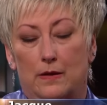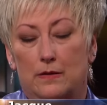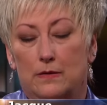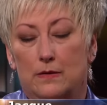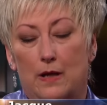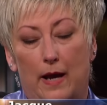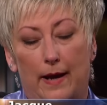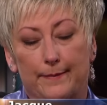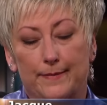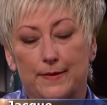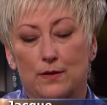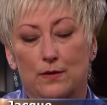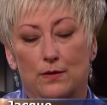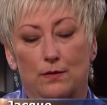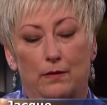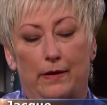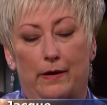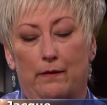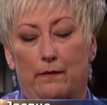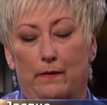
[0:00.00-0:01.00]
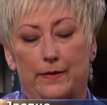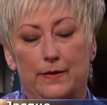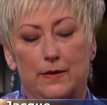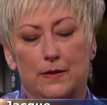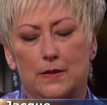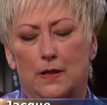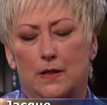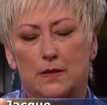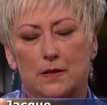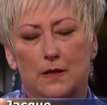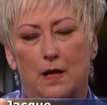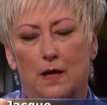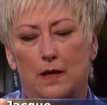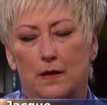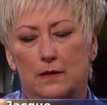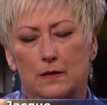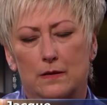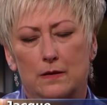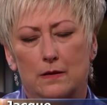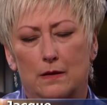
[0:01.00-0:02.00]
It's absolutely horrendous. It's,
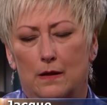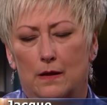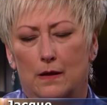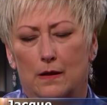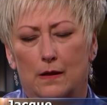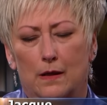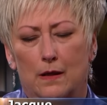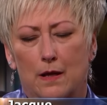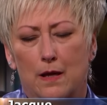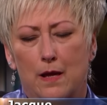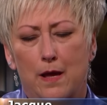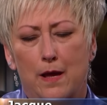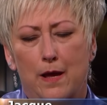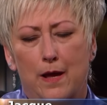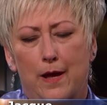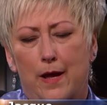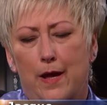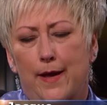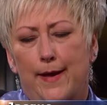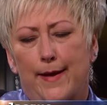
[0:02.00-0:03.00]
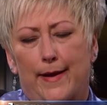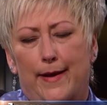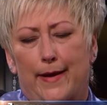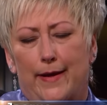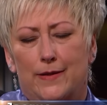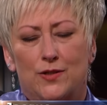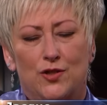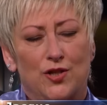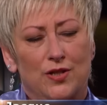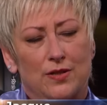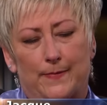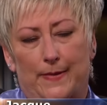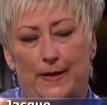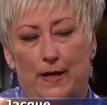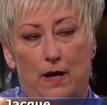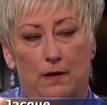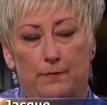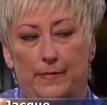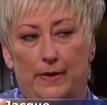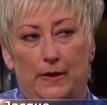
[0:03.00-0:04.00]
it's, it's just
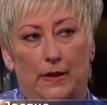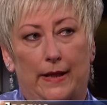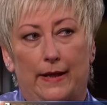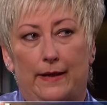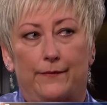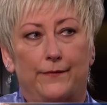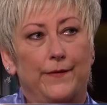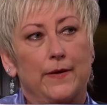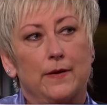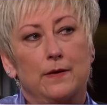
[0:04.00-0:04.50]
beyond belief.